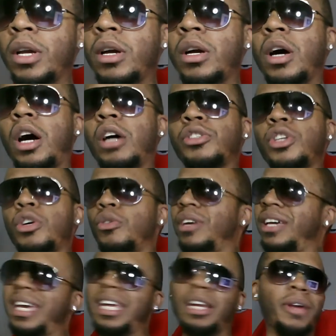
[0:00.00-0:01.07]
Also,
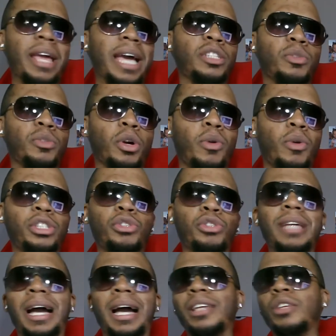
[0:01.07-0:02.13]
any reaction requests you
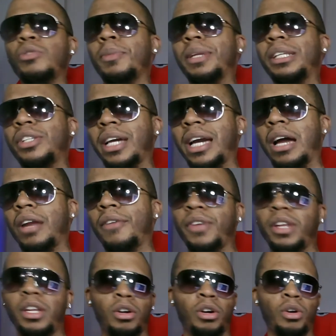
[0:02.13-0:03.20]
got, you want me to check out a
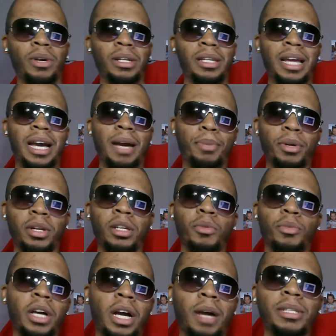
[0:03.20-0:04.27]
video or whatnot, put it in the
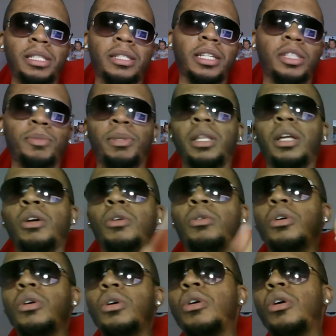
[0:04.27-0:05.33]
comment section below.
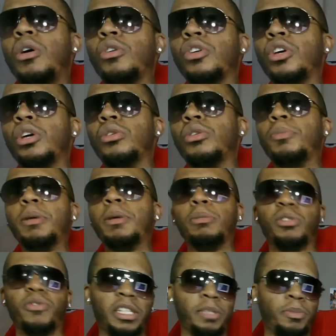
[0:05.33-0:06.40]
Or you can go to the People's
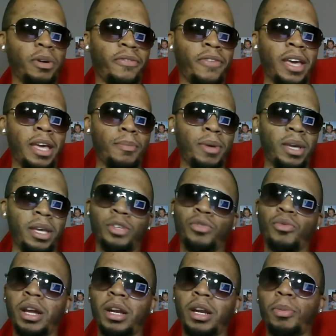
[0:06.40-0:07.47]
Facebook fan page
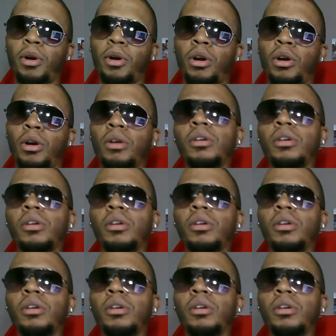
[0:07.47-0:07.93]
right up her